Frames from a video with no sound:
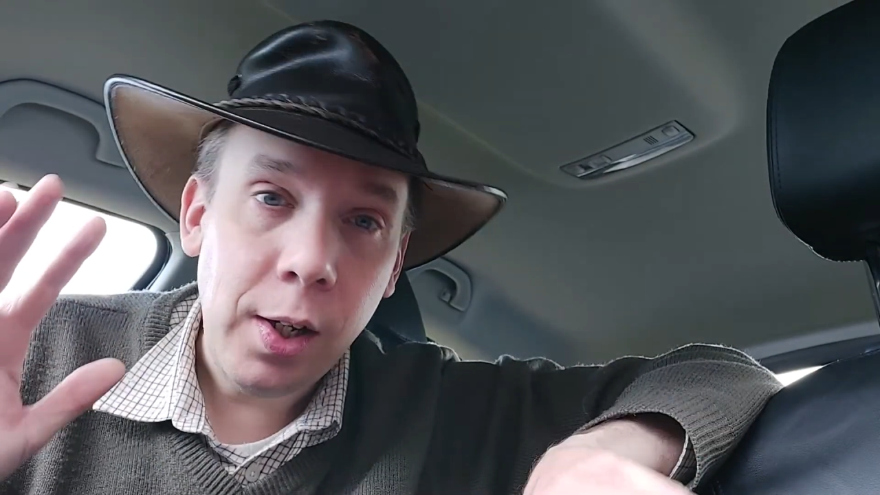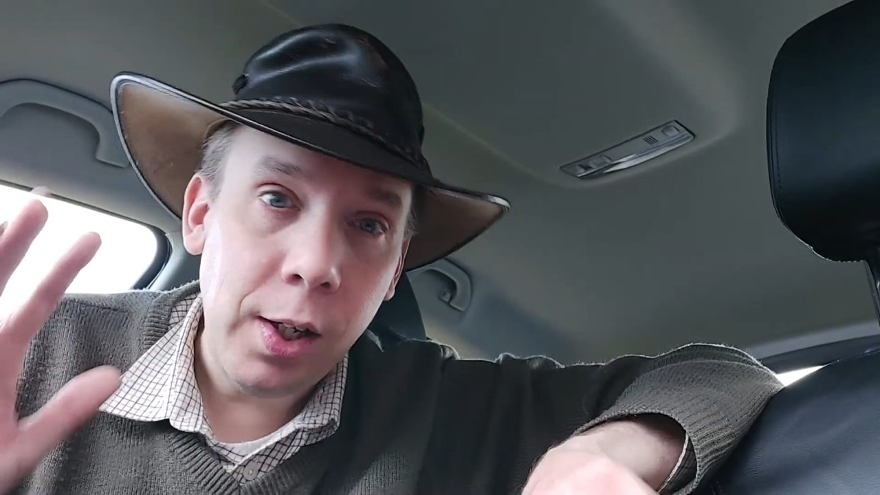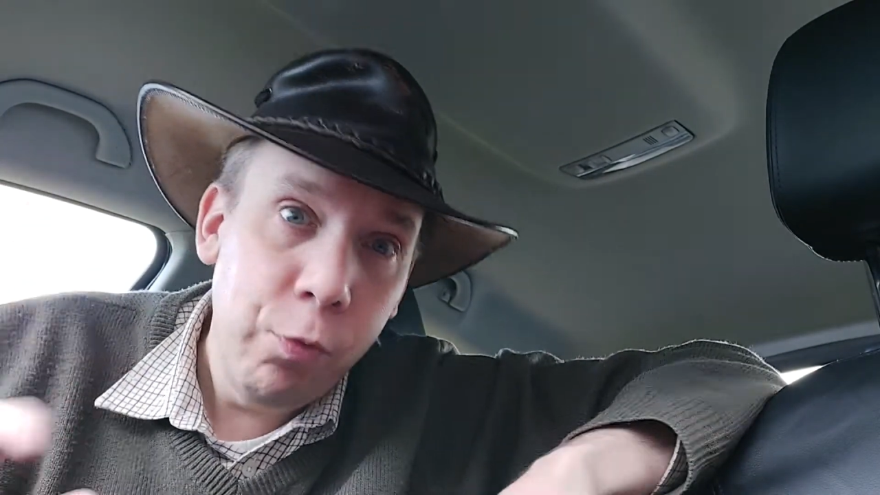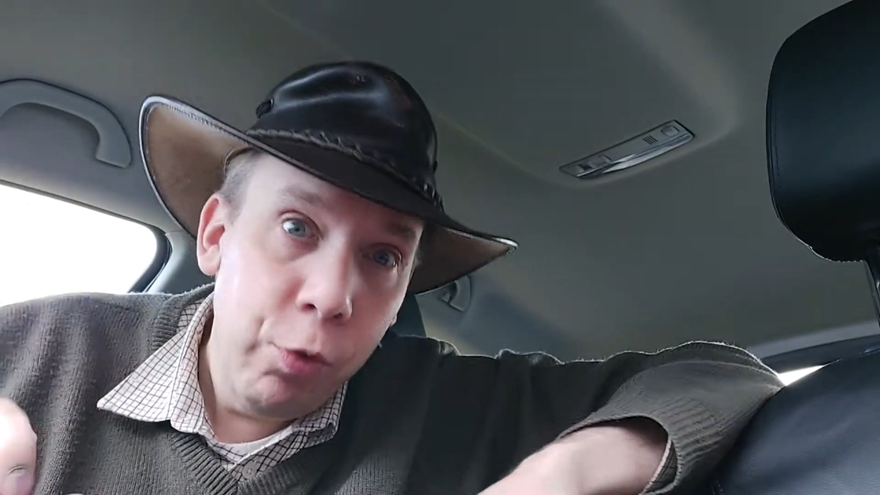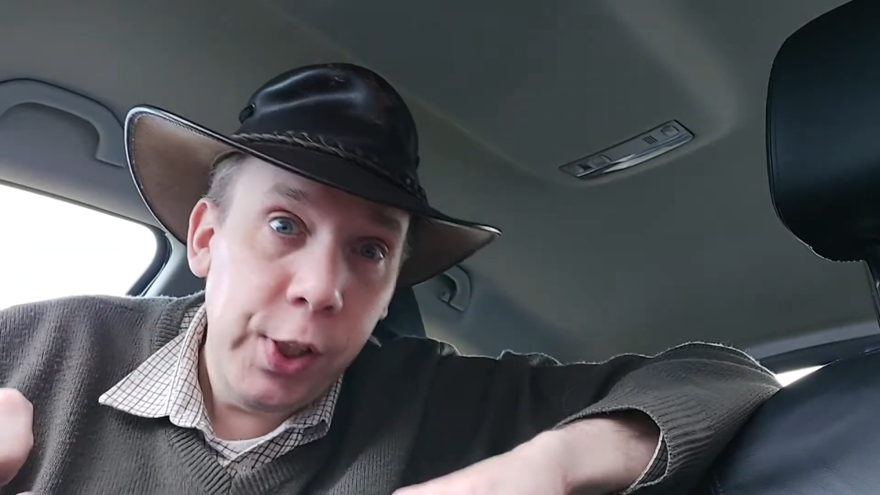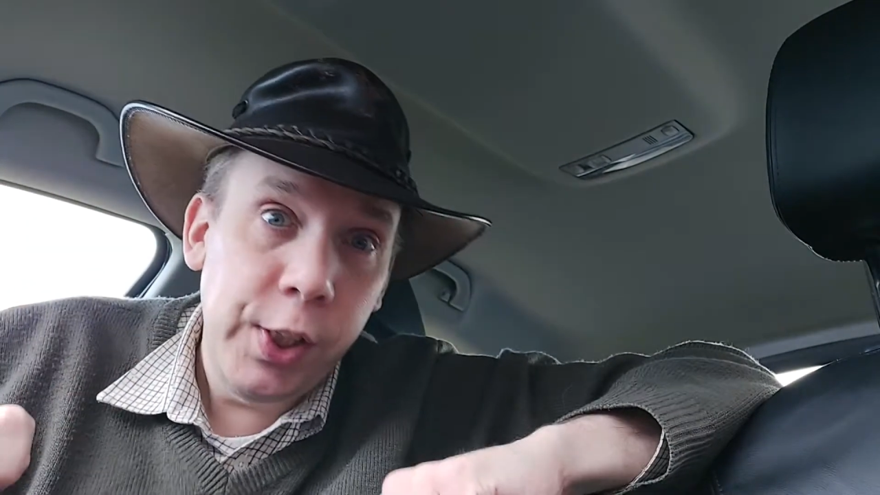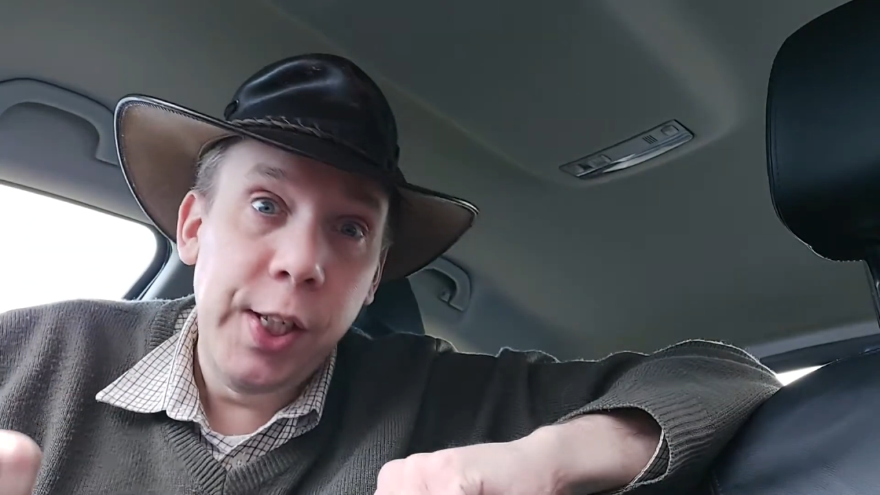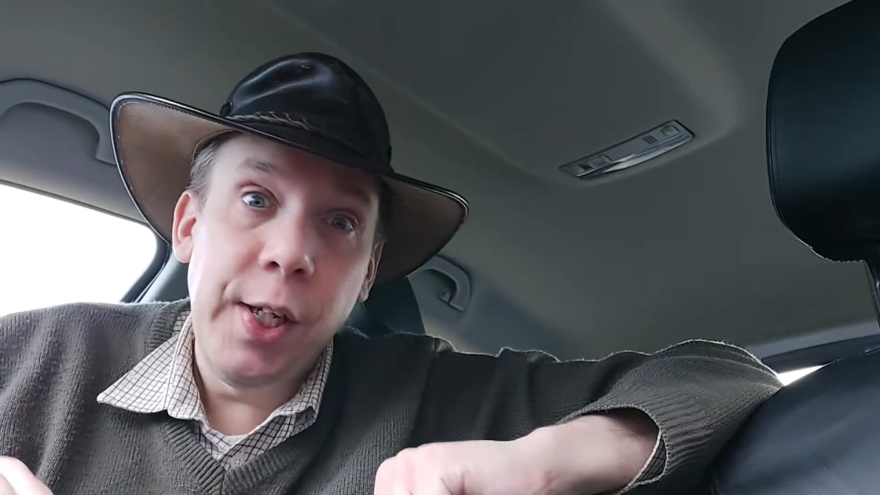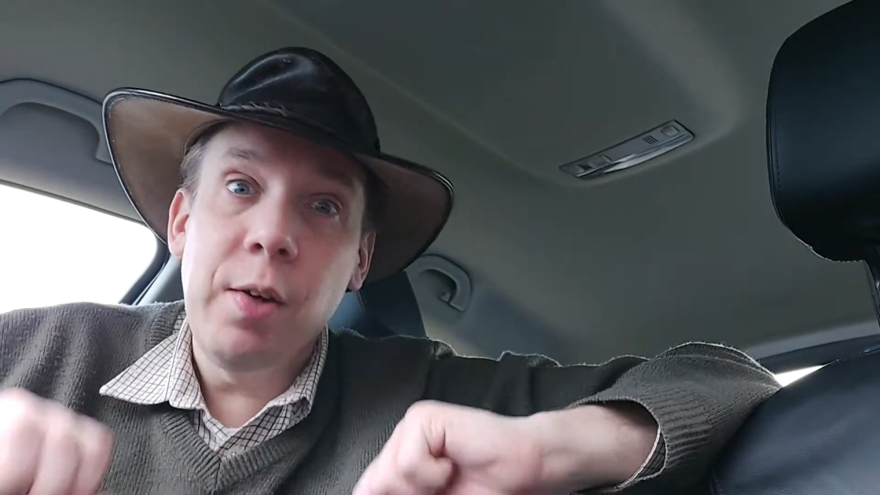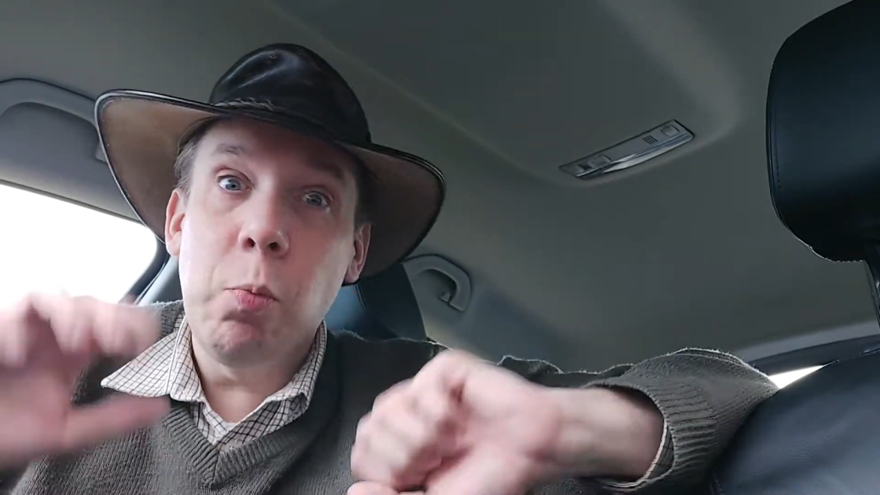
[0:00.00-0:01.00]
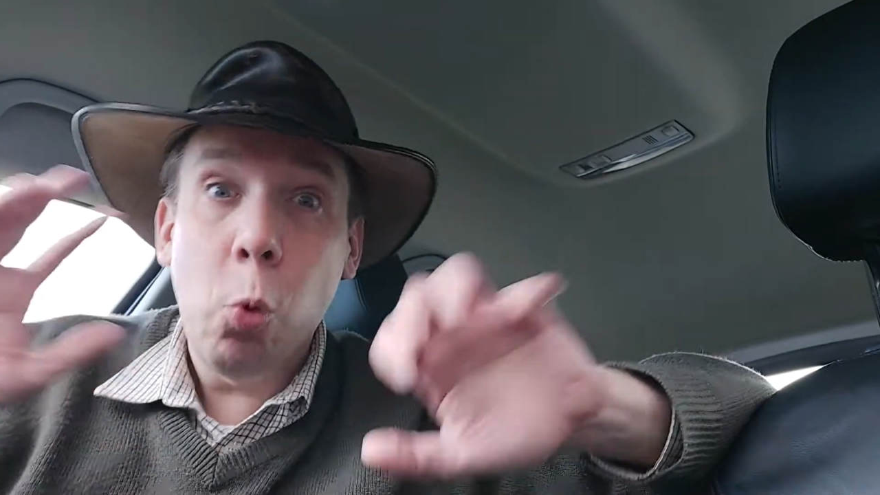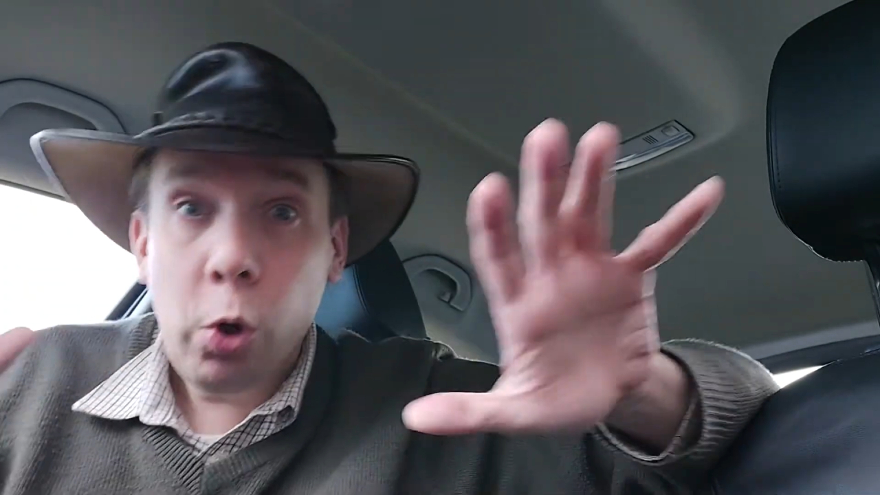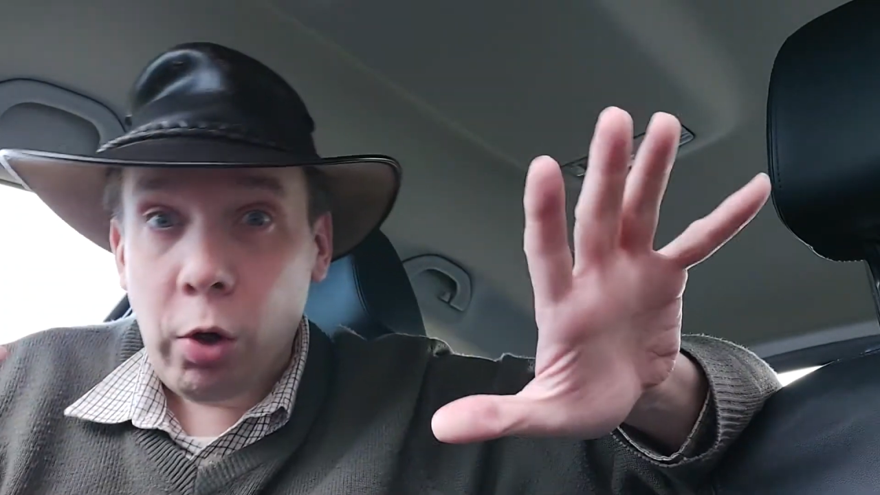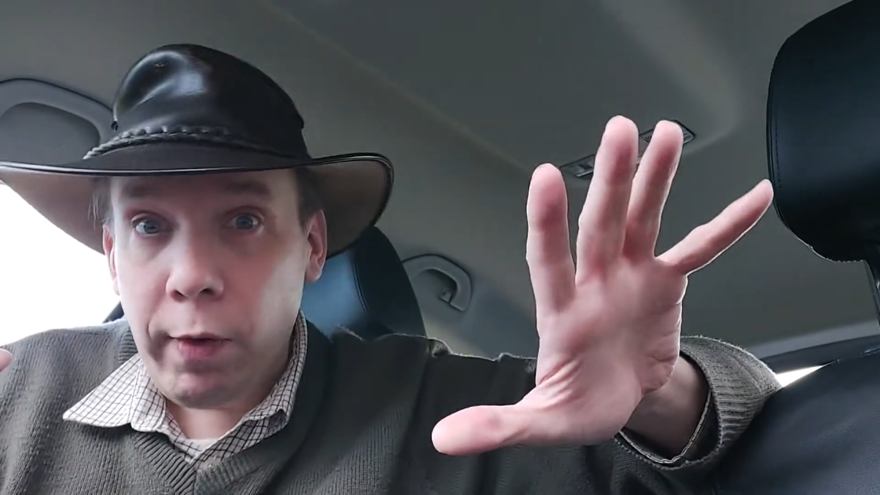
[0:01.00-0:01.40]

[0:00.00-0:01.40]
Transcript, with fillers: I've recently done a walk